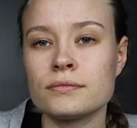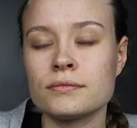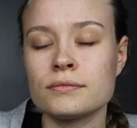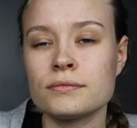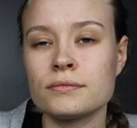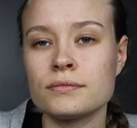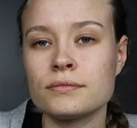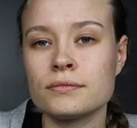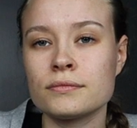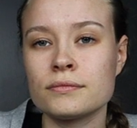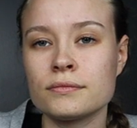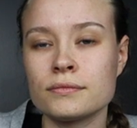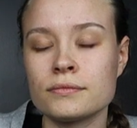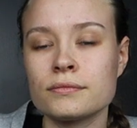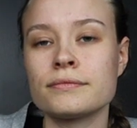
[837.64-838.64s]

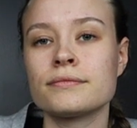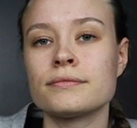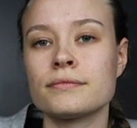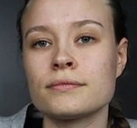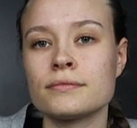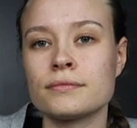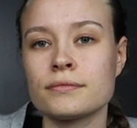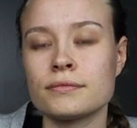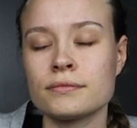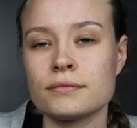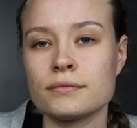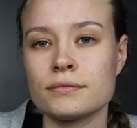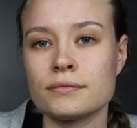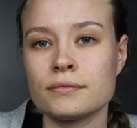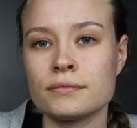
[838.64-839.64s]

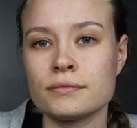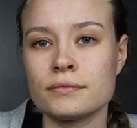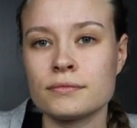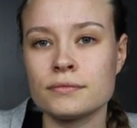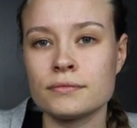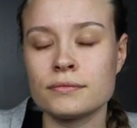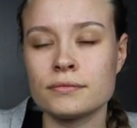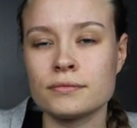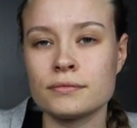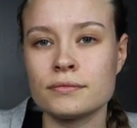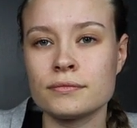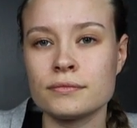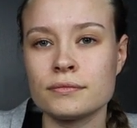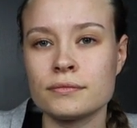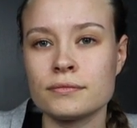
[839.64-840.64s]
(silent)